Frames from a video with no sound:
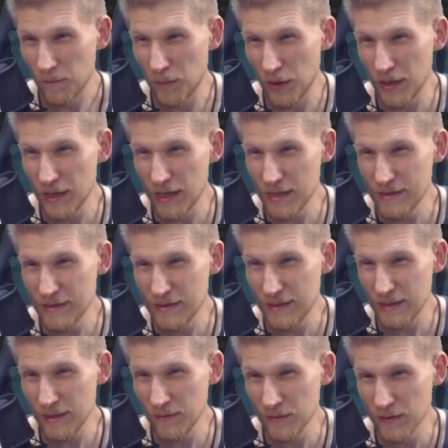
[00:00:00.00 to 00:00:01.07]
But it
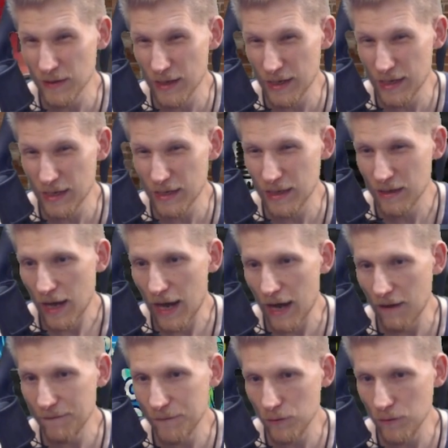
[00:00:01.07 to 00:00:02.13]
seems like
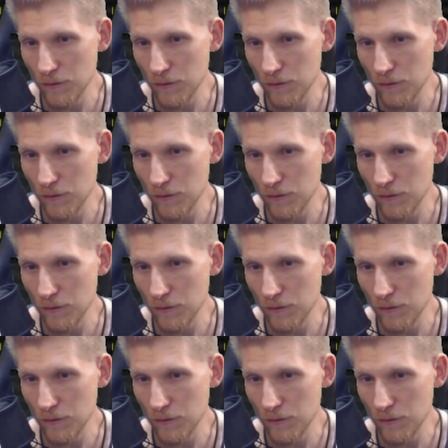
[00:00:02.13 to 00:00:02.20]
after